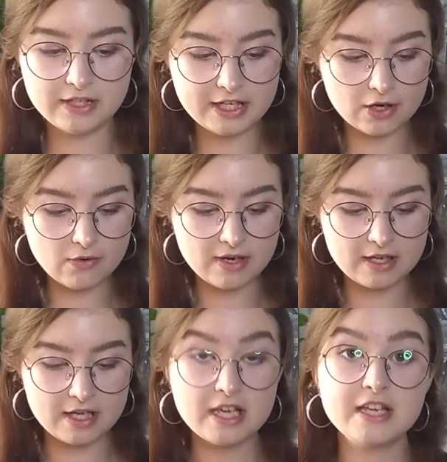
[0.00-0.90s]
Leo,
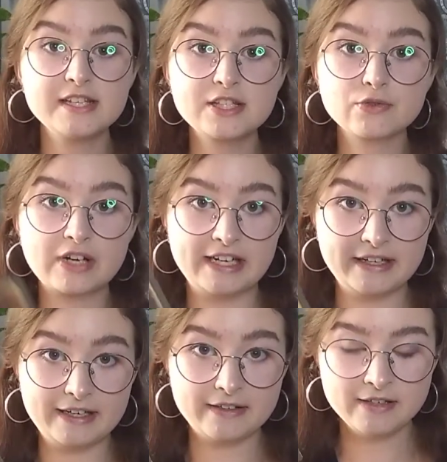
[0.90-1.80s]
is
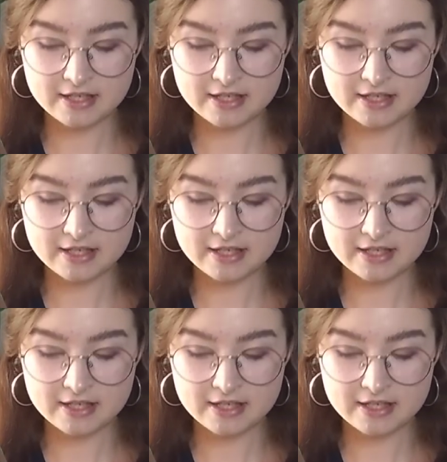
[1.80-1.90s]
Surrender.